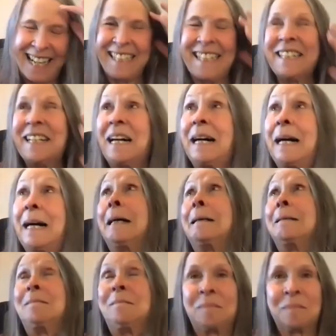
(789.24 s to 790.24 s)
And
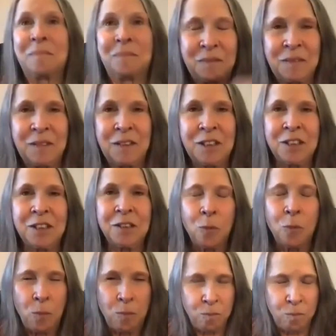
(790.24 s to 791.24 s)
uh,
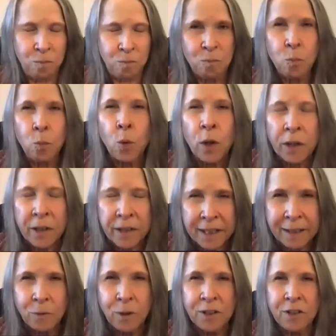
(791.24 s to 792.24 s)
so
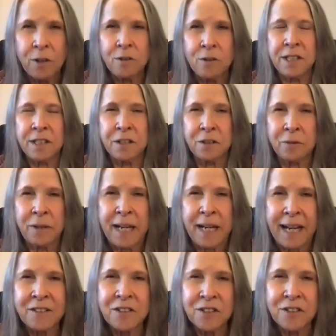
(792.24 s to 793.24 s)
working with those inner
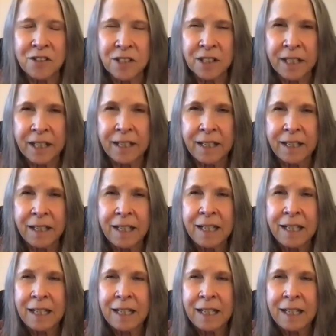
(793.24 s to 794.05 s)
reactions again,